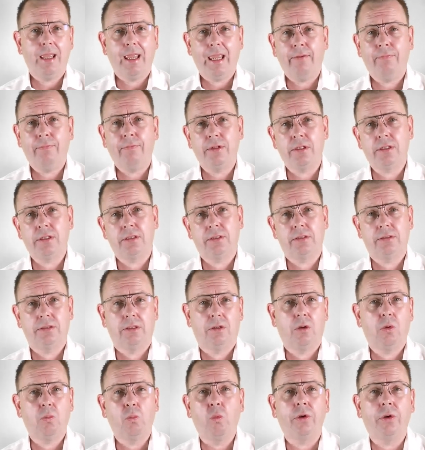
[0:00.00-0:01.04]
If it's
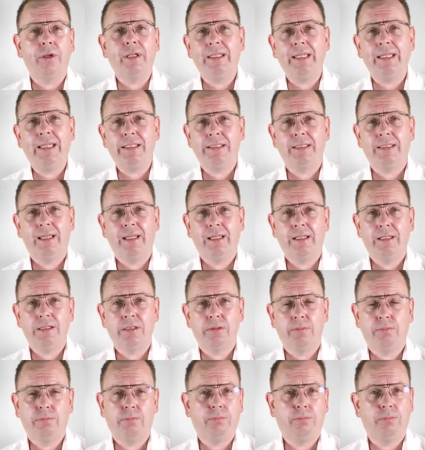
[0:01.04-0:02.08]
one of these
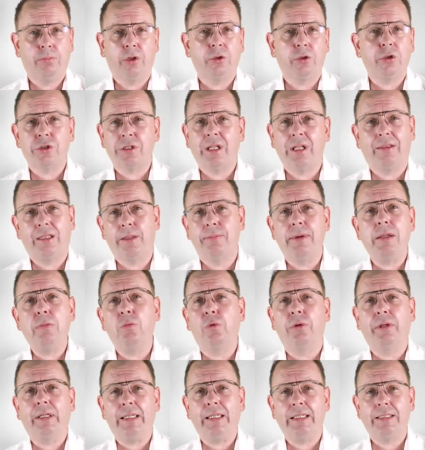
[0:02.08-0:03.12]
things, but it doesn't have to be
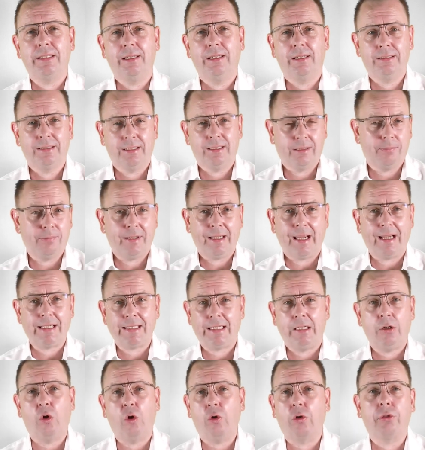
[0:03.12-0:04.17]
one of these things, it can be
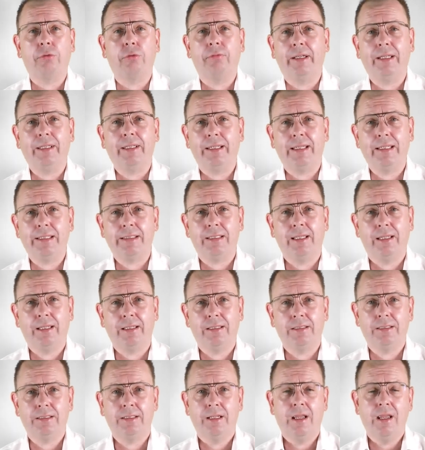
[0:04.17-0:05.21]
actually all three of these
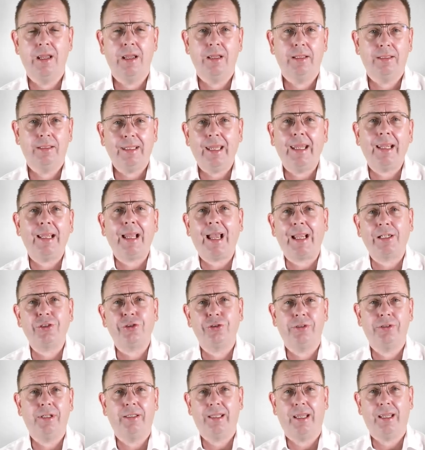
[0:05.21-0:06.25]
things, take
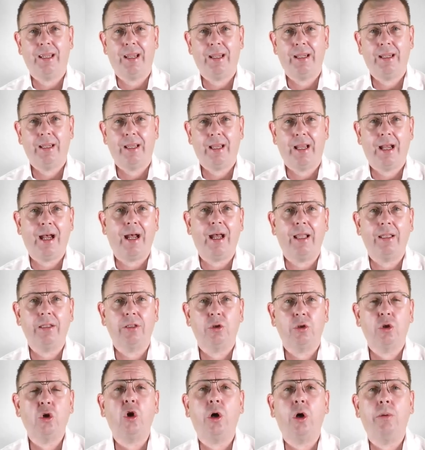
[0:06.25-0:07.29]
action today
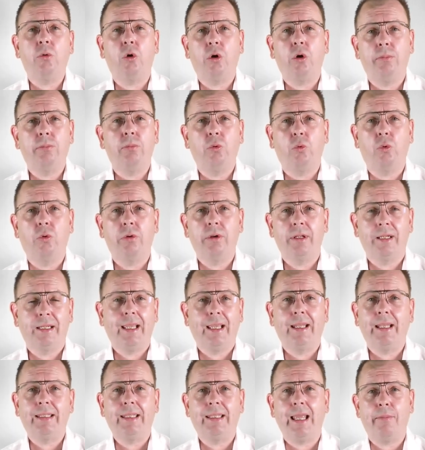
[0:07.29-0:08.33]
and come on board,
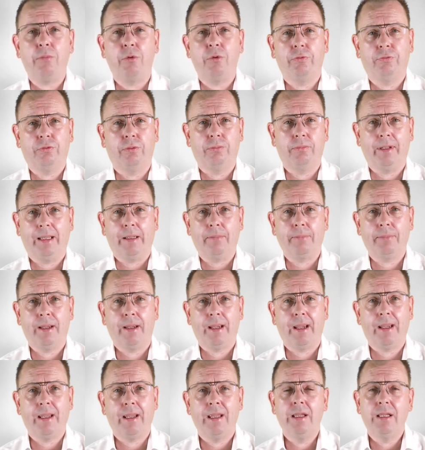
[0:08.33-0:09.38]
get a demo from
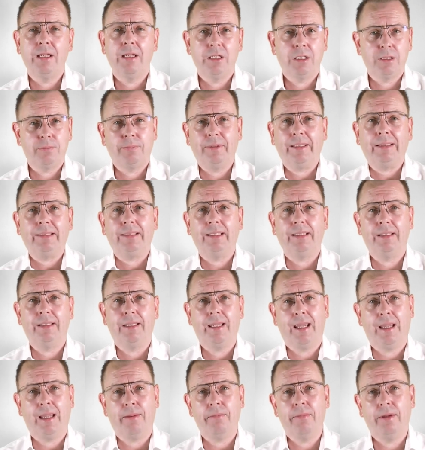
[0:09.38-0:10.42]
Lynkpay, speak to
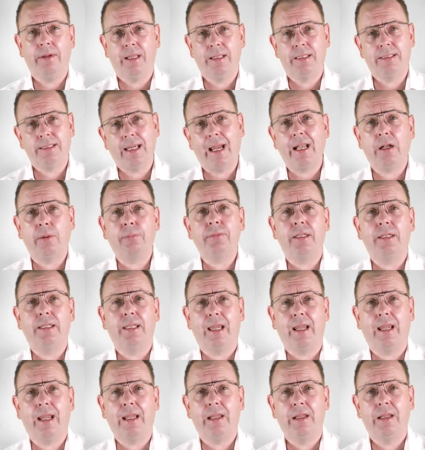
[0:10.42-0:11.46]
the team and sign up
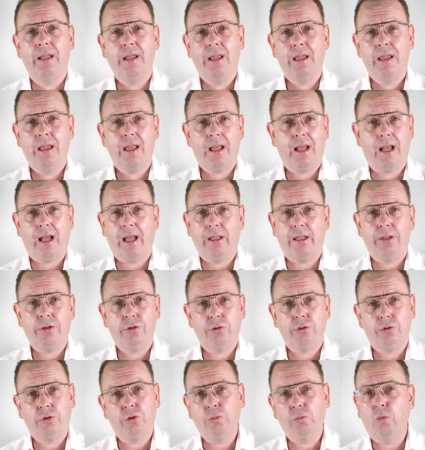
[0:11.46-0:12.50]
today,
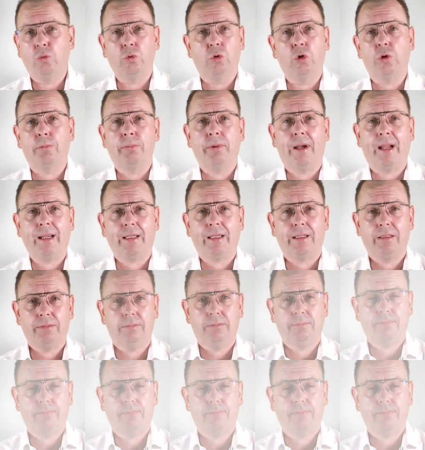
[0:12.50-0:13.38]
and you won't look back.